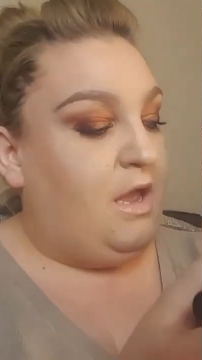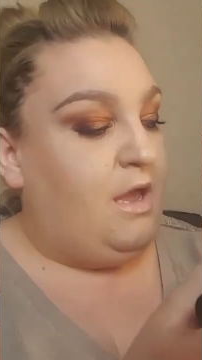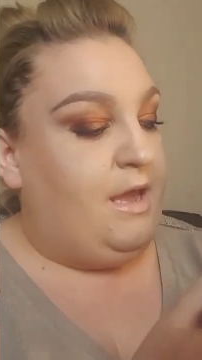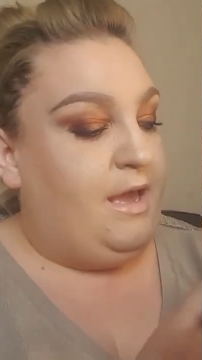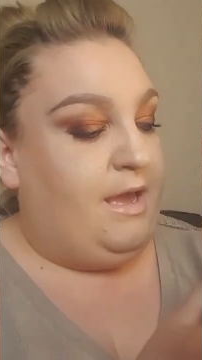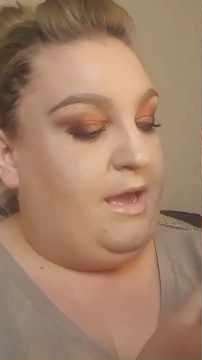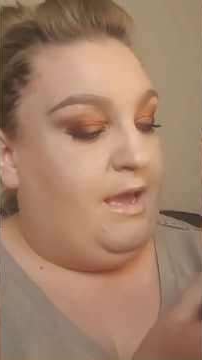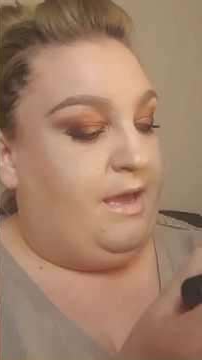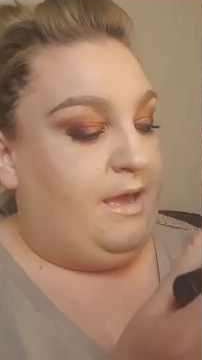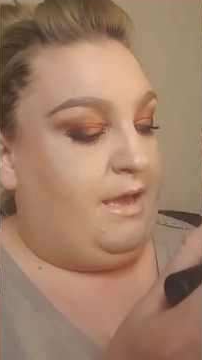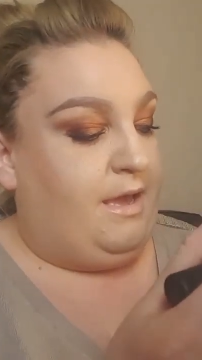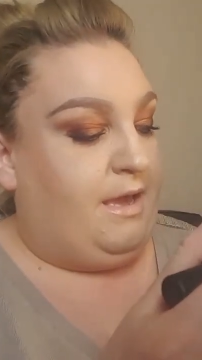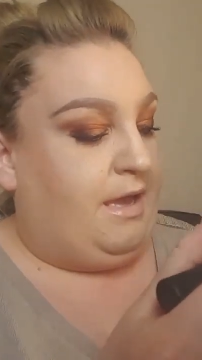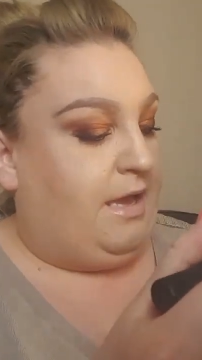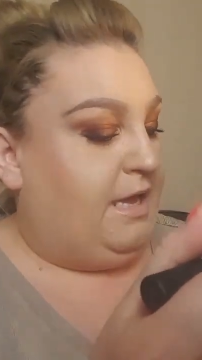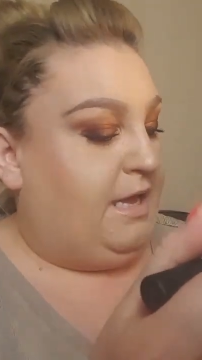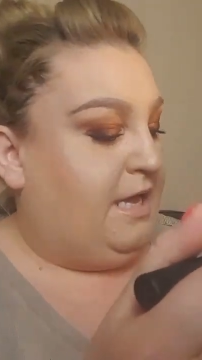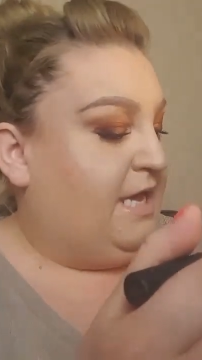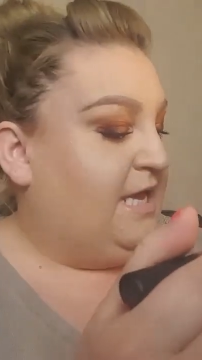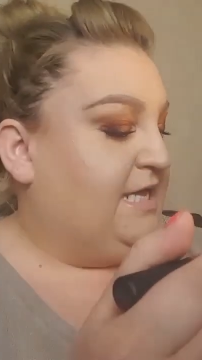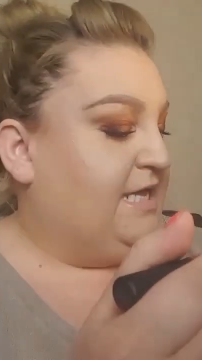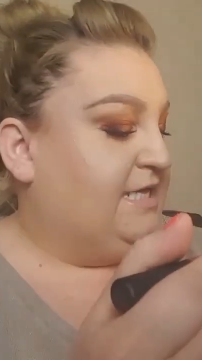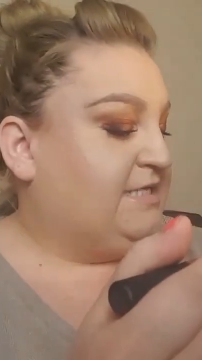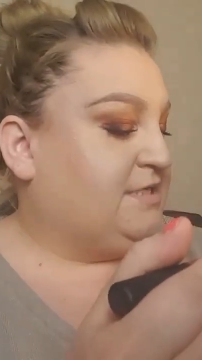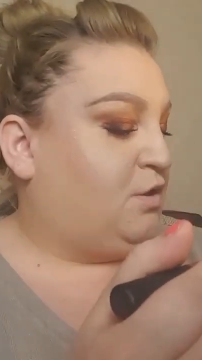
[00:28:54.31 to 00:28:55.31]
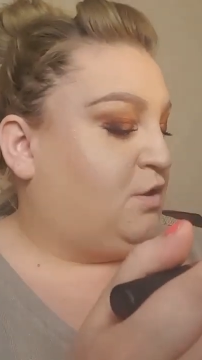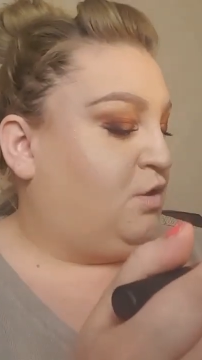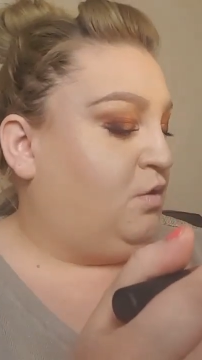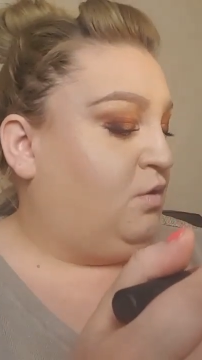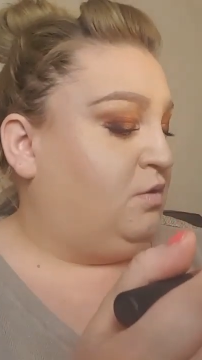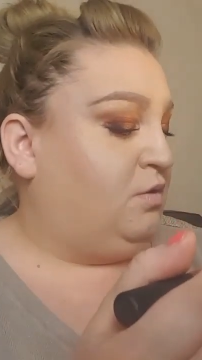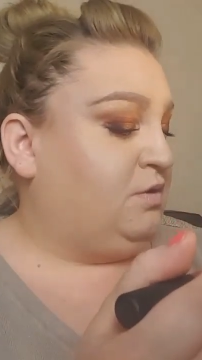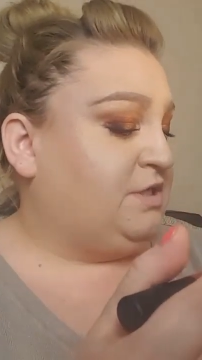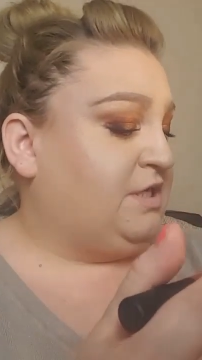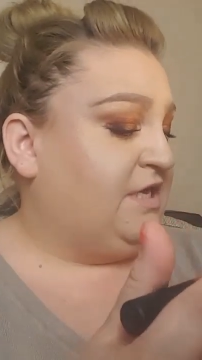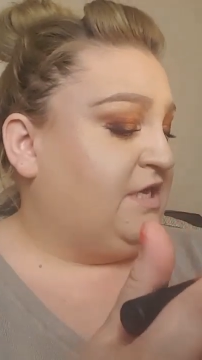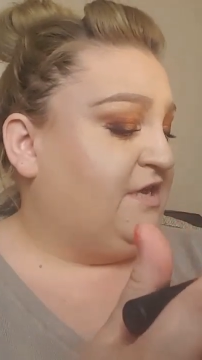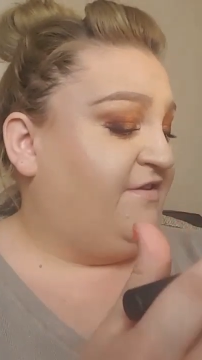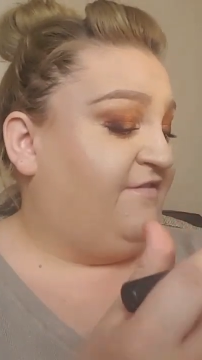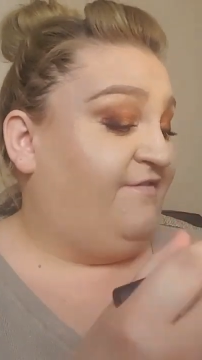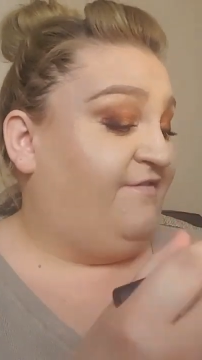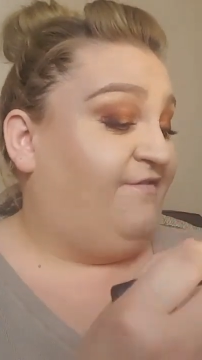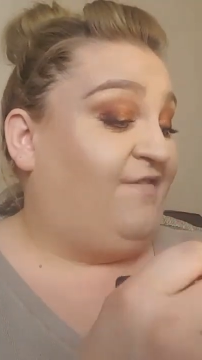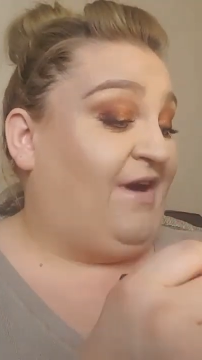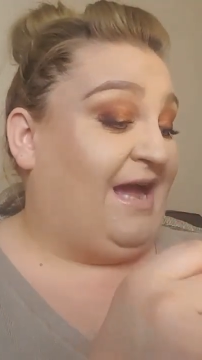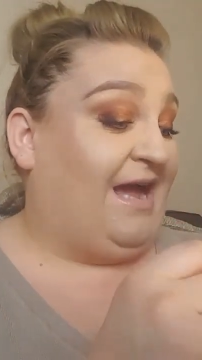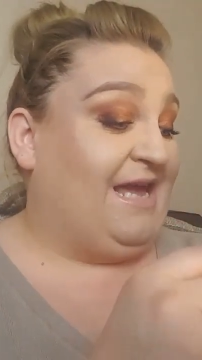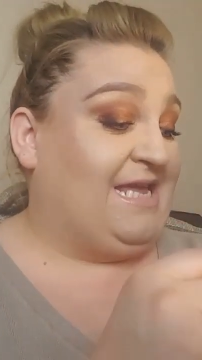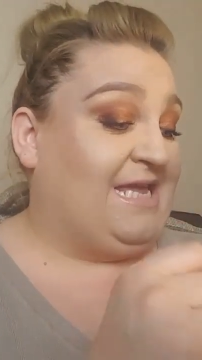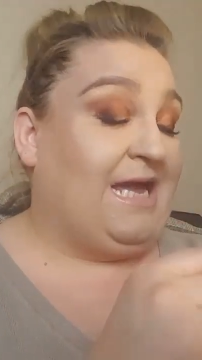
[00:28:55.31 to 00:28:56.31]
it's called
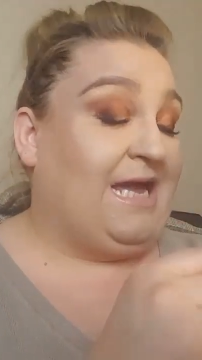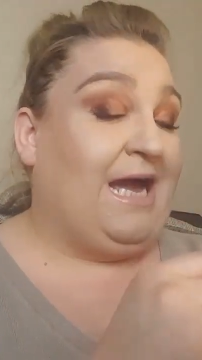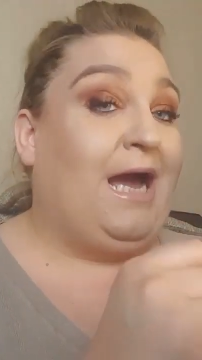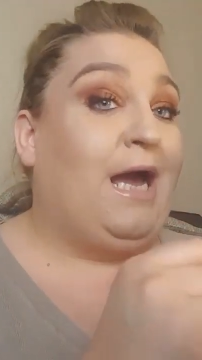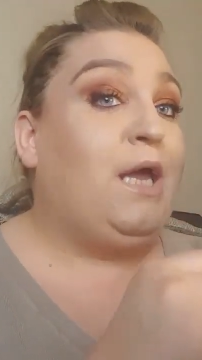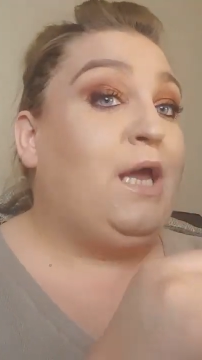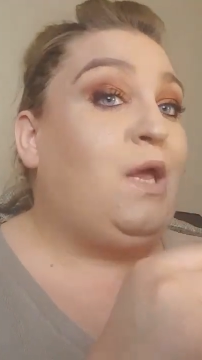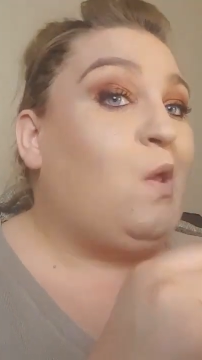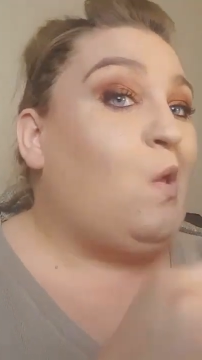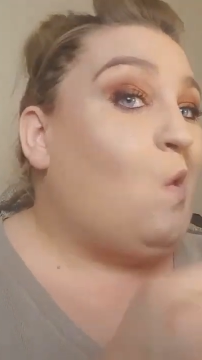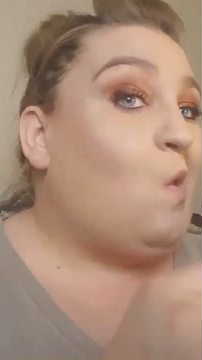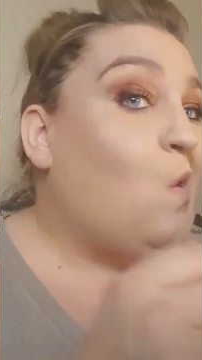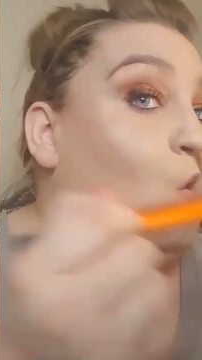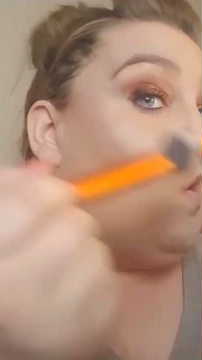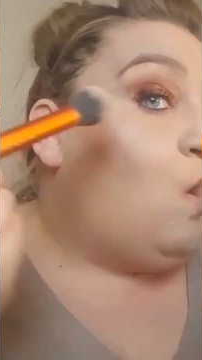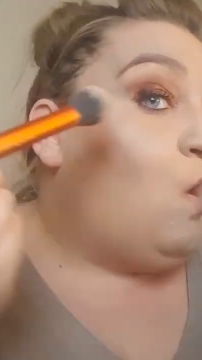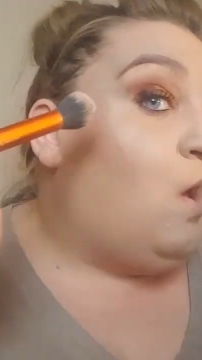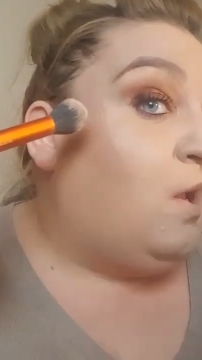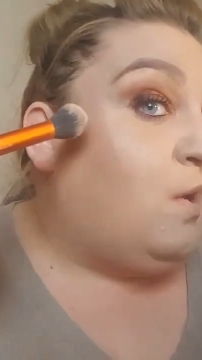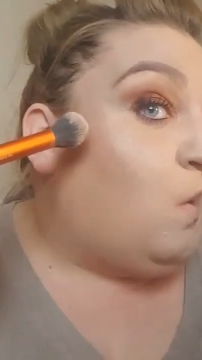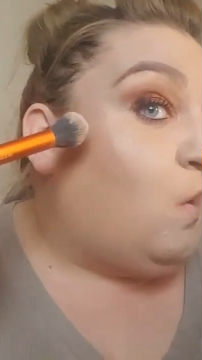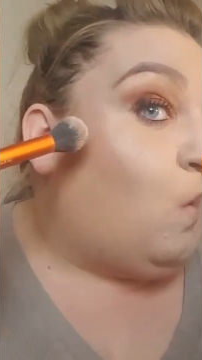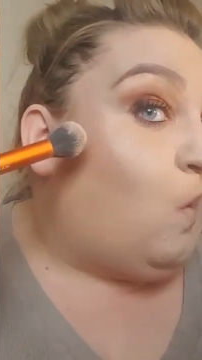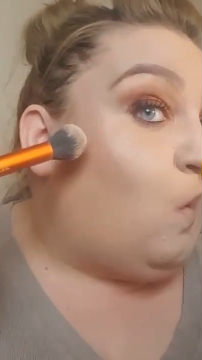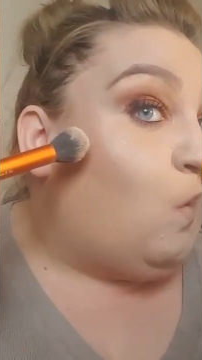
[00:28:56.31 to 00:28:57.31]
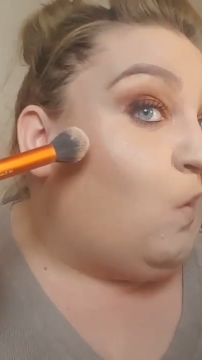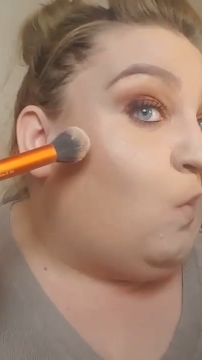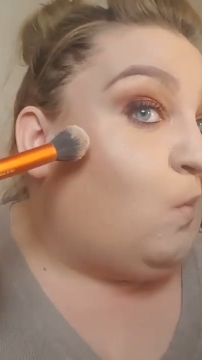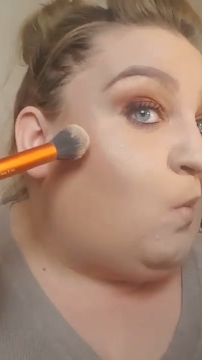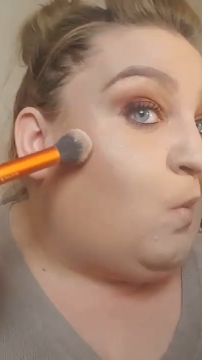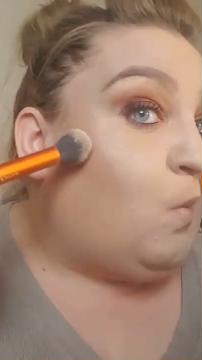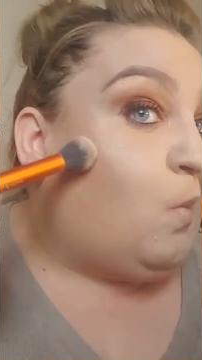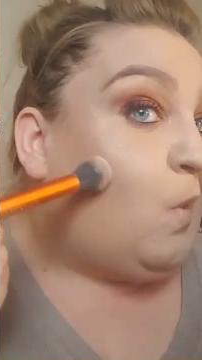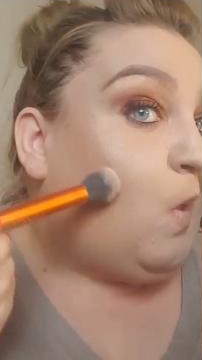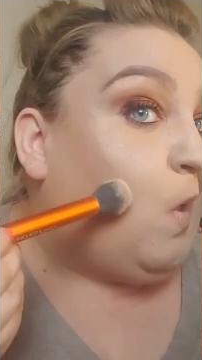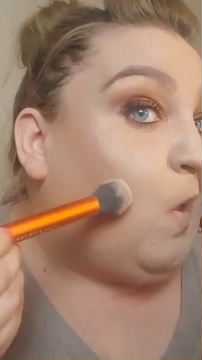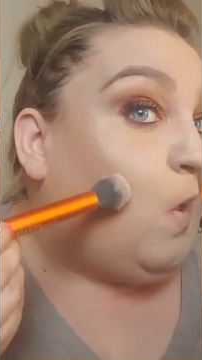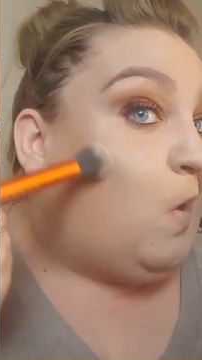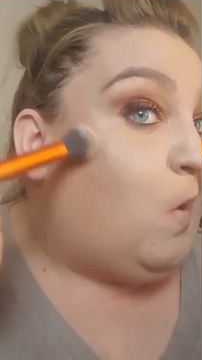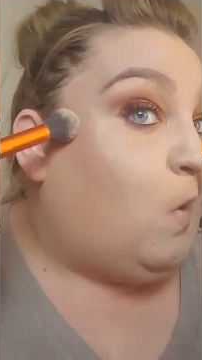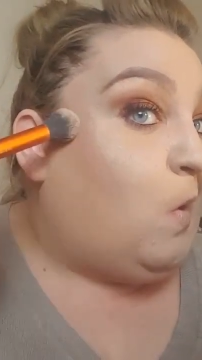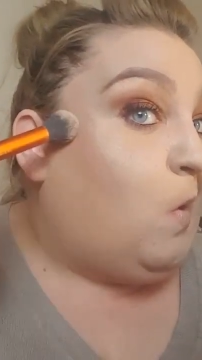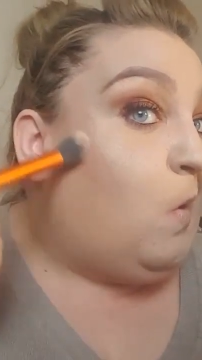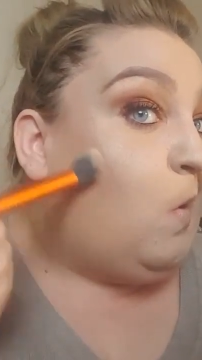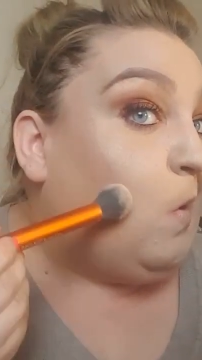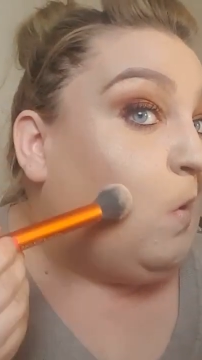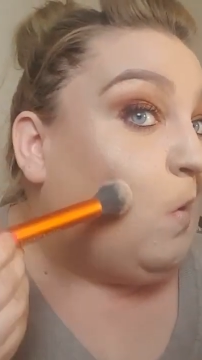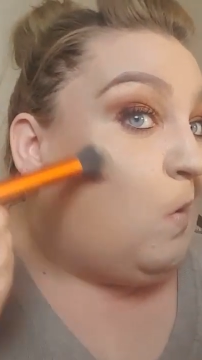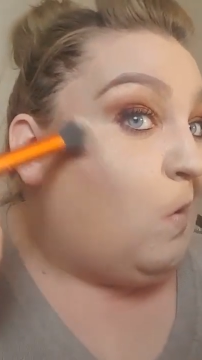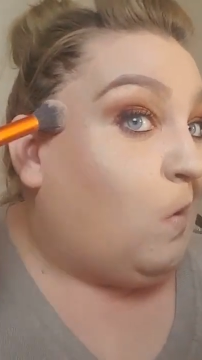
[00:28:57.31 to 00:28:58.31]
Vacay, and I'll
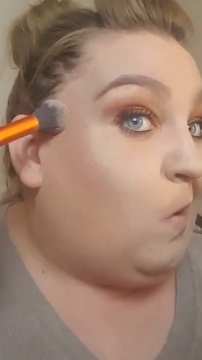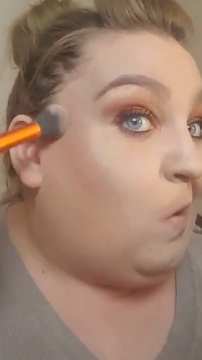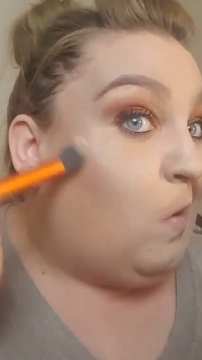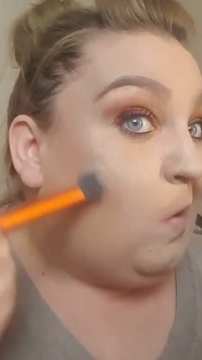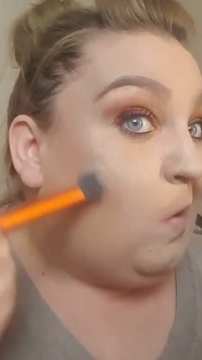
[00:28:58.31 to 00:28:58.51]
then